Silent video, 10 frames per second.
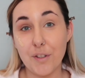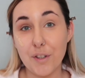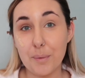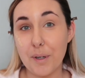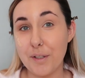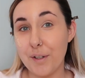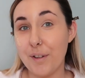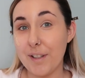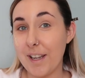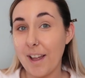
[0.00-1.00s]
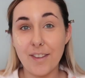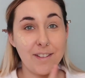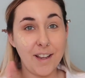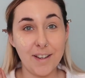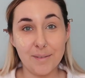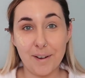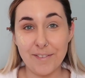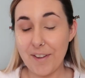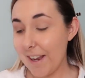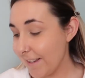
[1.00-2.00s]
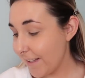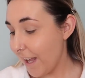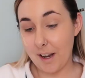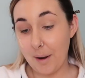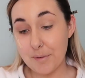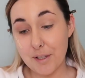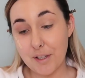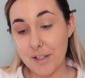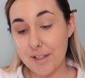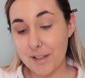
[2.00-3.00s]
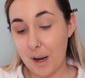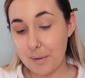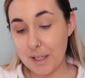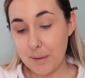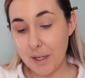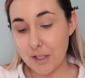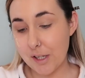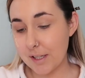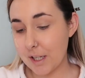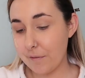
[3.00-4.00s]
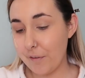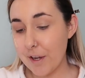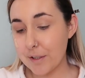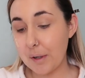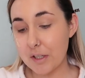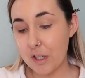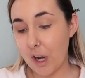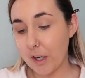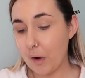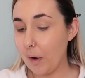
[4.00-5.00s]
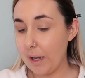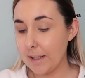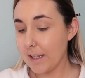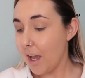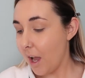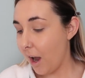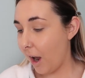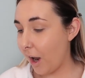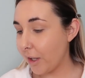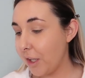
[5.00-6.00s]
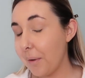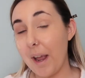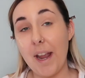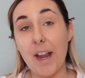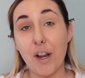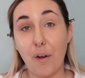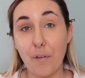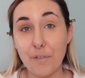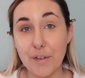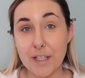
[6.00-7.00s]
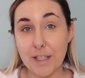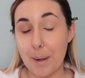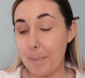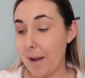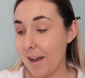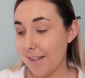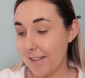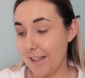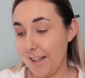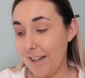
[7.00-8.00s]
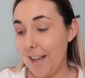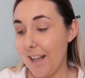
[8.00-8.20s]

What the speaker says: just when I do the other side of my face, I'm just going to start with these questions. So the first question I got is, are you a confident person?